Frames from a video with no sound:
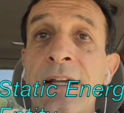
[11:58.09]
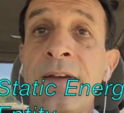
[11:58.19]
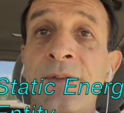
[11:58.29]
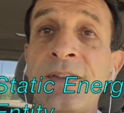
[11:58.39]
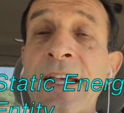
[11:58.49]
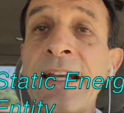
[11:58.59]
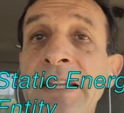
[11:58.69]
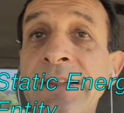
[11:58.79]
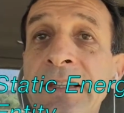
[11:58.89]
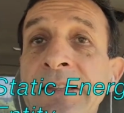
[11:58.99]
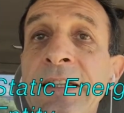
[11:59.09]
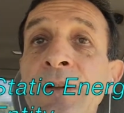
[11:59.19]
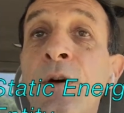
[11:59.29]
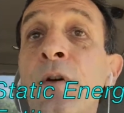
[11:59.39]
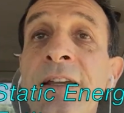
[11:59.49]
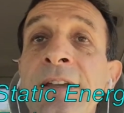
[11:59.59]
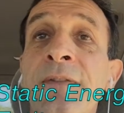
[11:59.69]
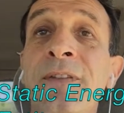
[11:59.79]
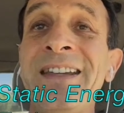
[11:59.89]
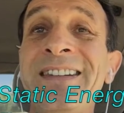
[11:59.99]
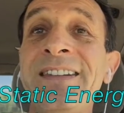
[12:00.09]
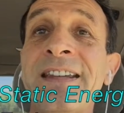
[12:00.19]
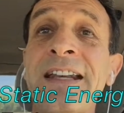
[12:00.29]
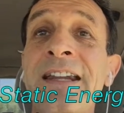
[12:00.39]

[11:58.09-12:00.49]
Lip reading: if it's an entity, or if it is an